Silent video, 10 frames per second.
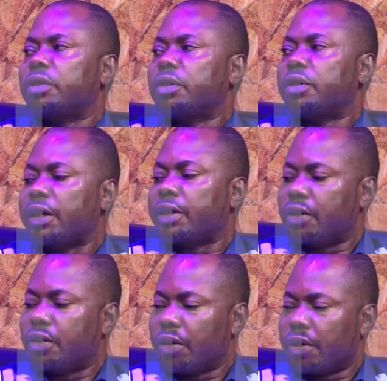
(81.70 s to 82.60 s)
that
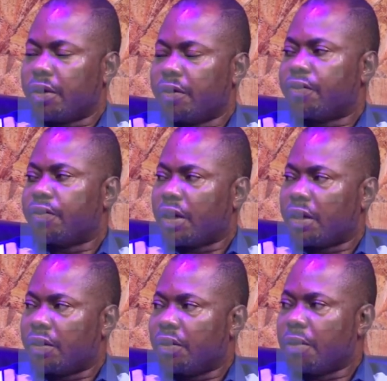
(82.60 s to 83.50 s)
is yourself
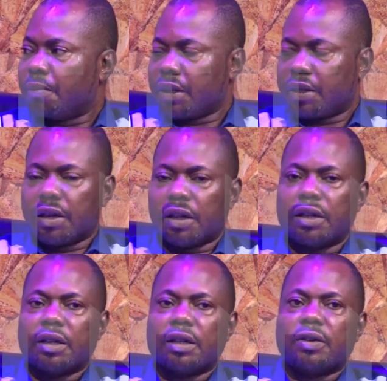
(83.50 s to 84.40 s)
and your partner,
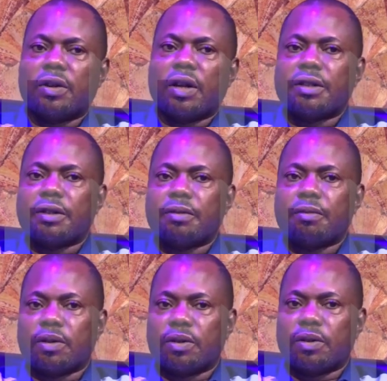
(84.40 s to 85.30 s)
the other person
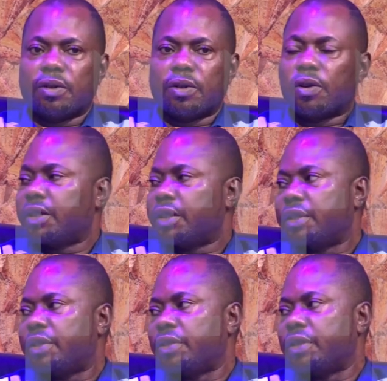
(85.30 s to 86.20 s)
must
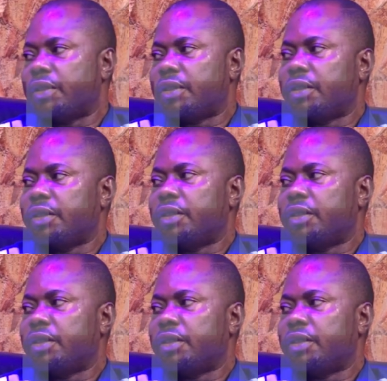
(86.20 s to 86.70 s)
consent to it.